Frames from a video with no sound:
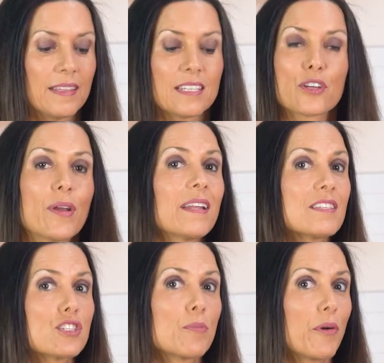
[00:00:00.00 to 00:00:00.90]
The screen
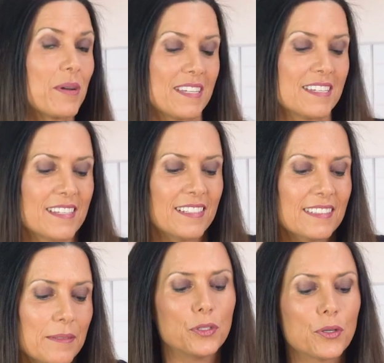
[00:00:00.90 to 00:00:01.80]
is super
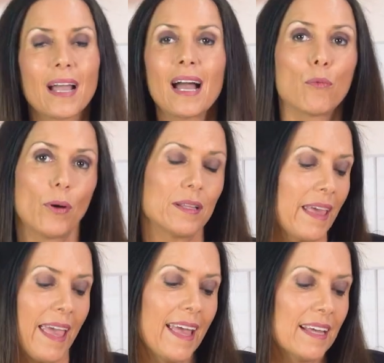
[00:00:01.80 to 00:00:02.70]
resistant. You can have wet
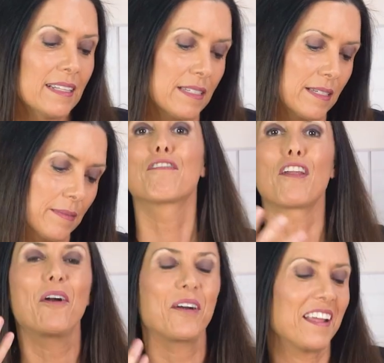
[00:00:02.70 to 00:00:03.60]
hands,
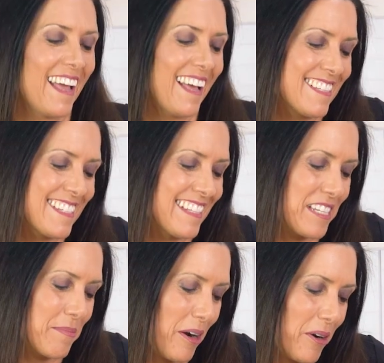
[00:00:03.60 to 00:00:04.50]
flurry hands, it
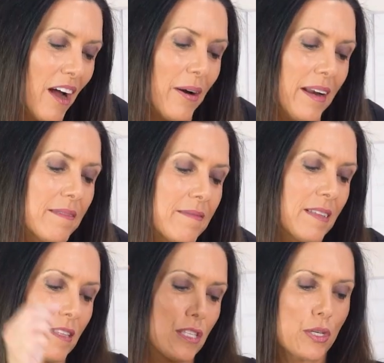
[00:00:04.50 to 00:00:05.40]
doesn't matter. Alrighty.
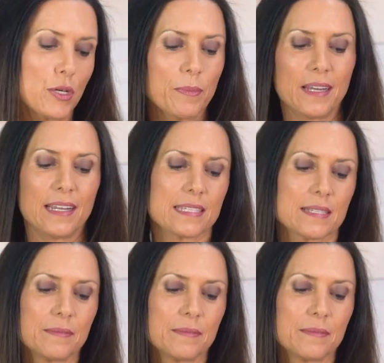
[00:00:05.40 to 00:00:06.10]
2 minutes.